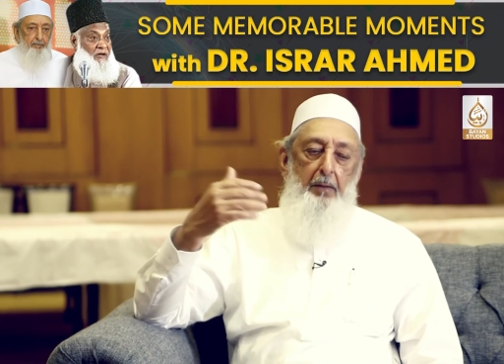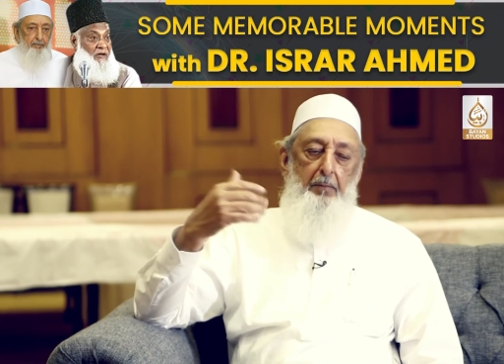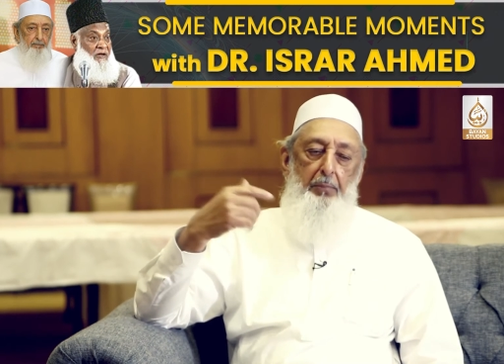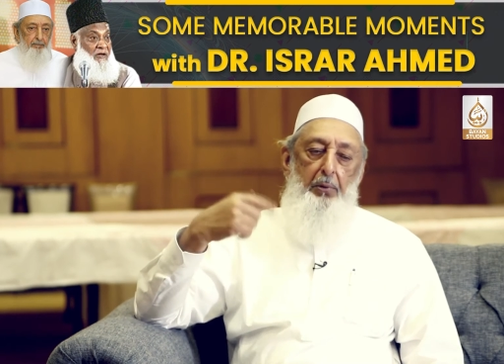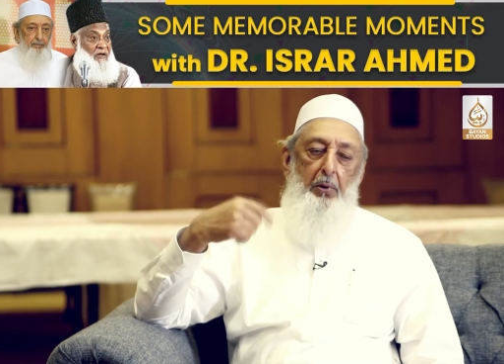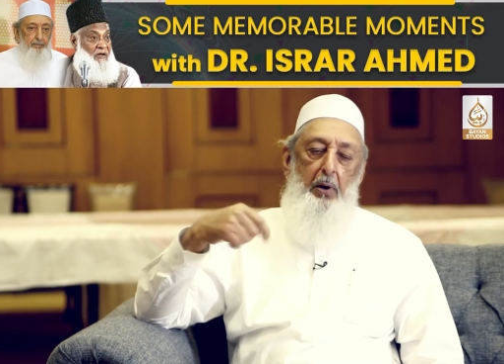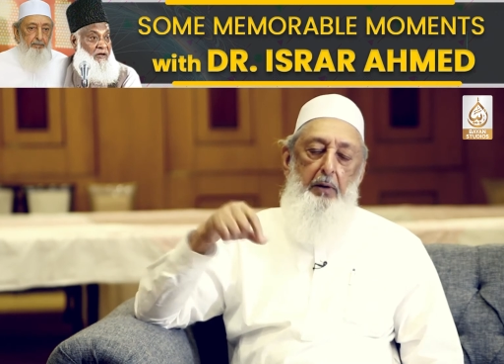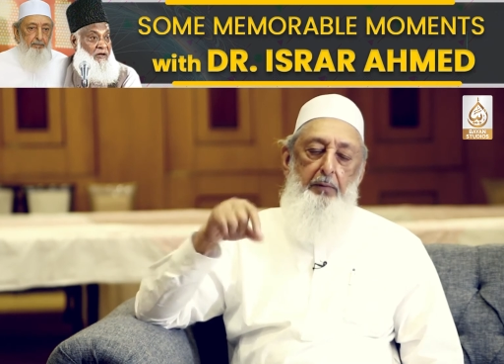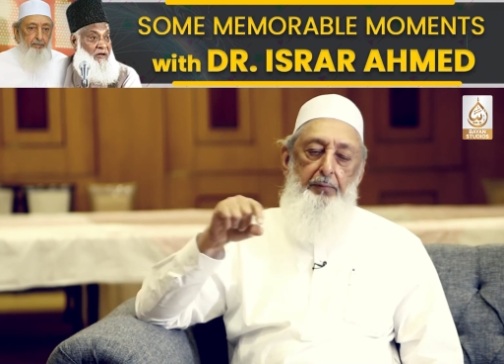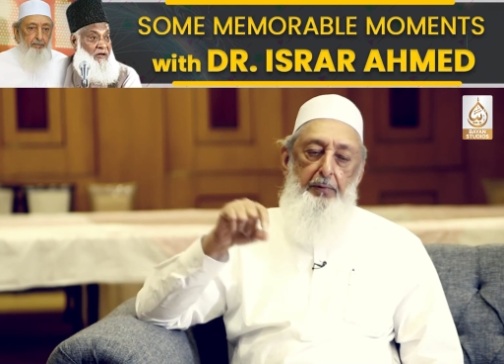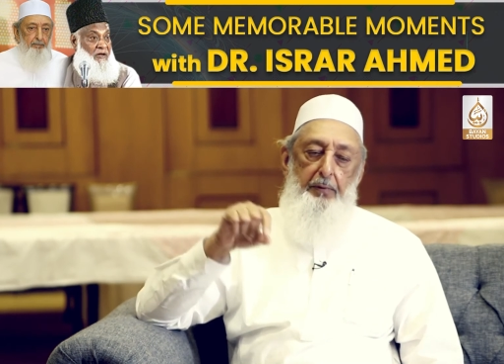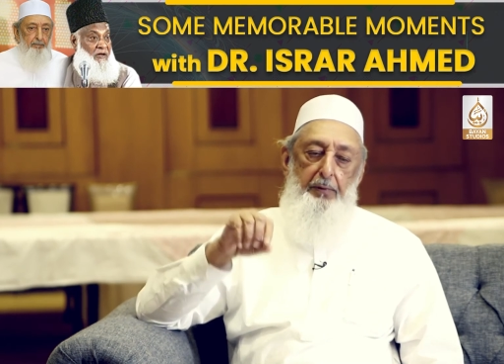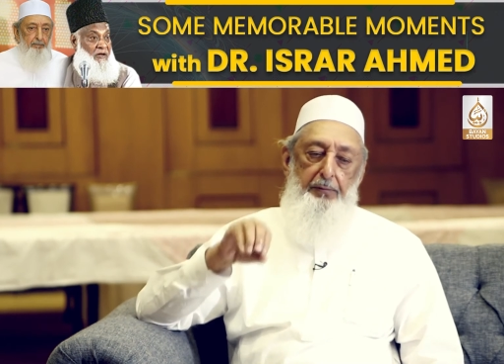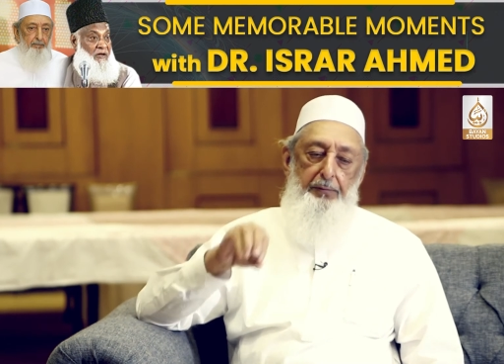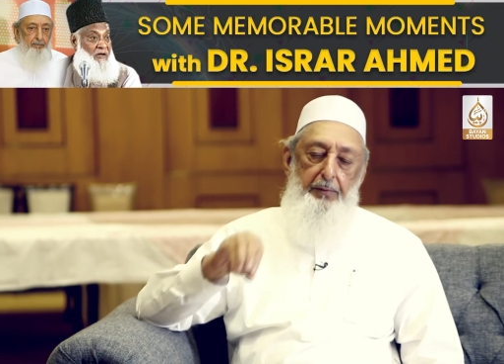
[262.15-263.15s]
employed for
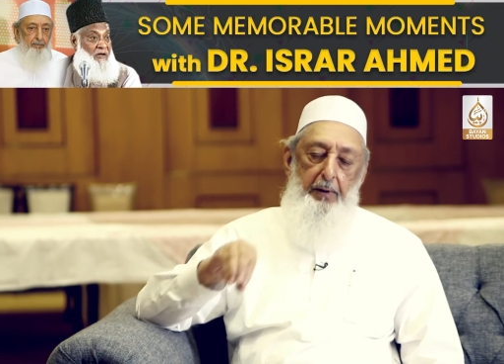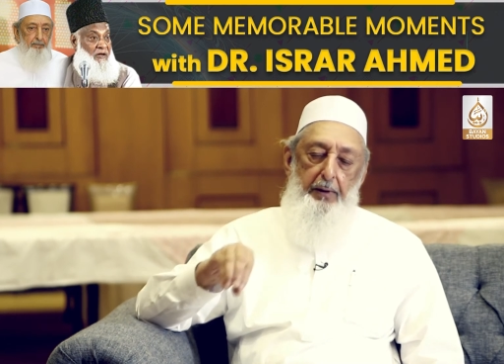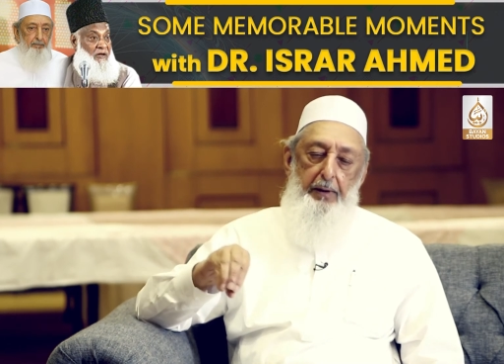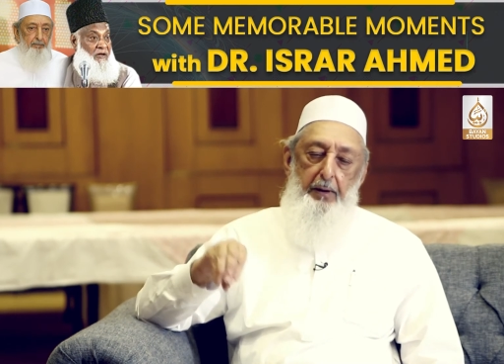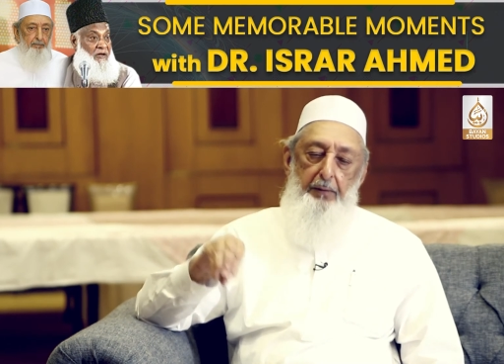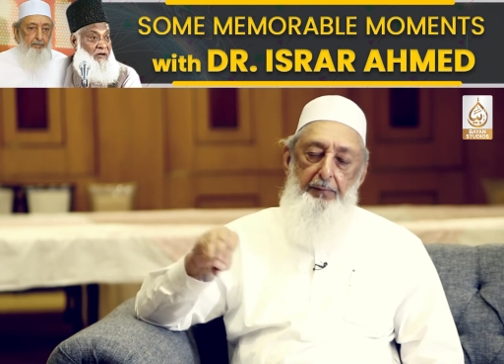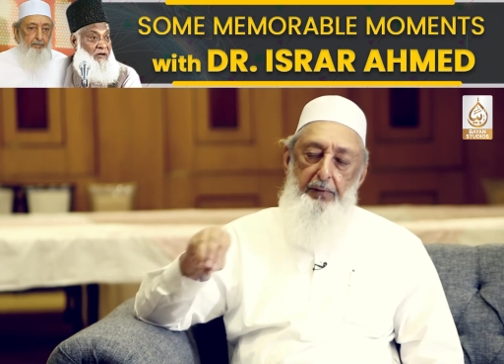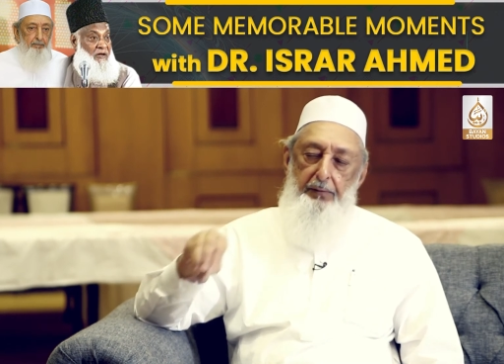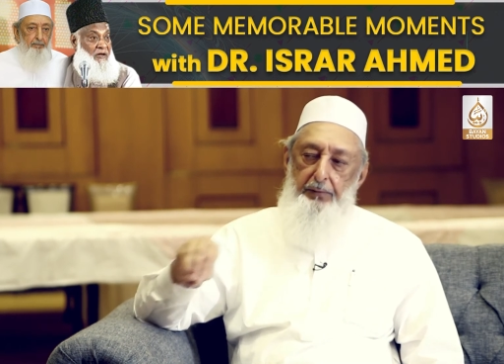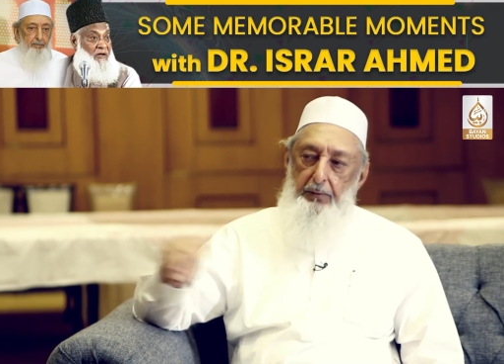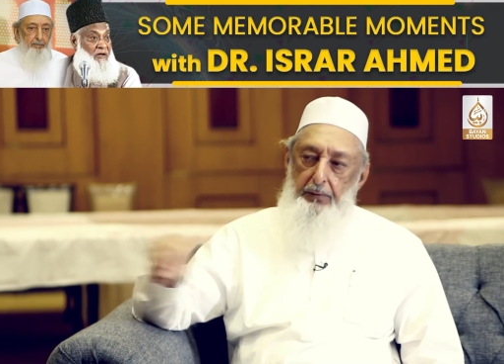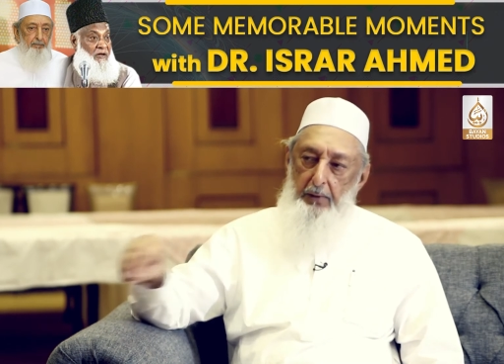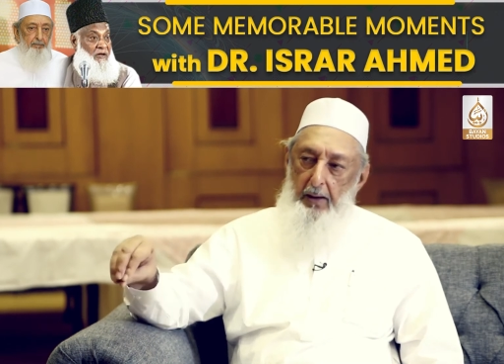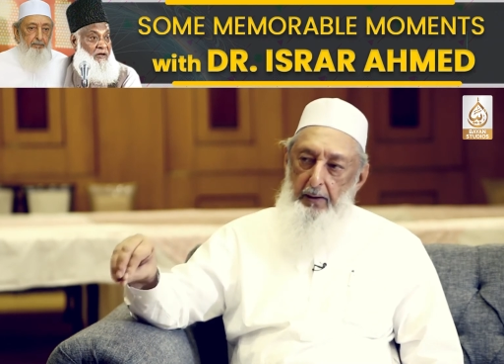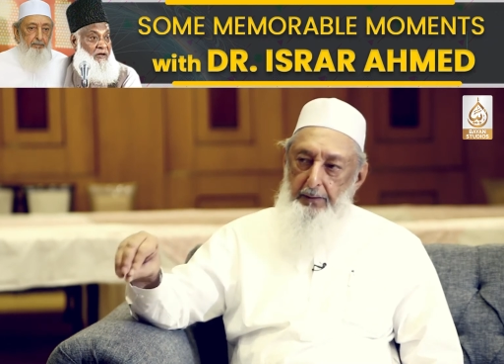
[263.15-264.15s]
the study of
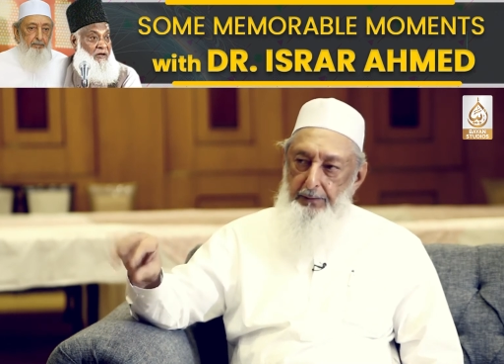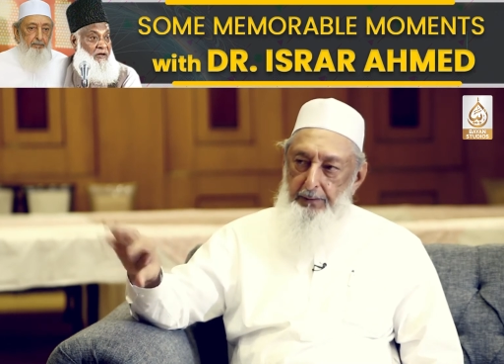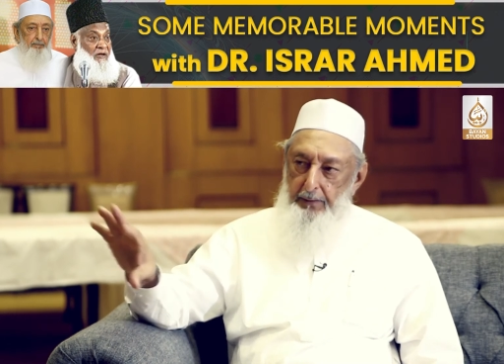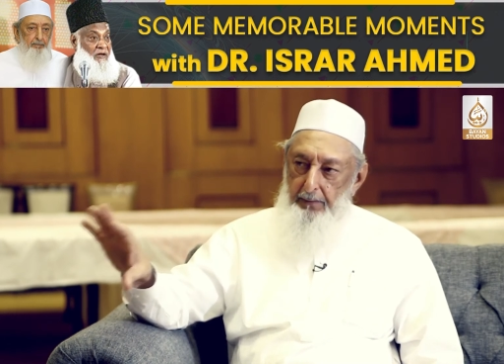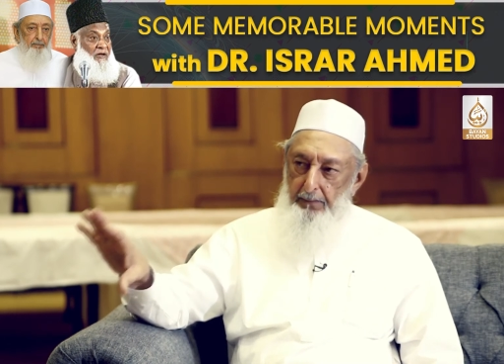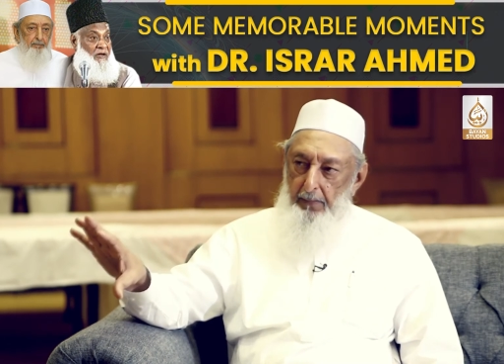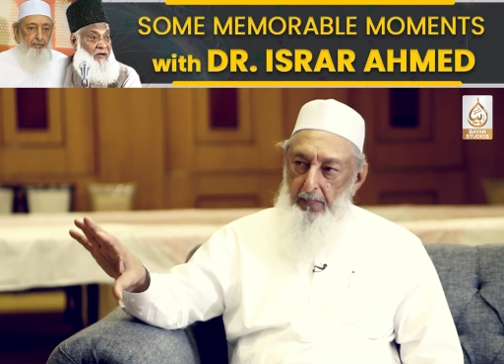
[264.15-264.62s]
eschatology.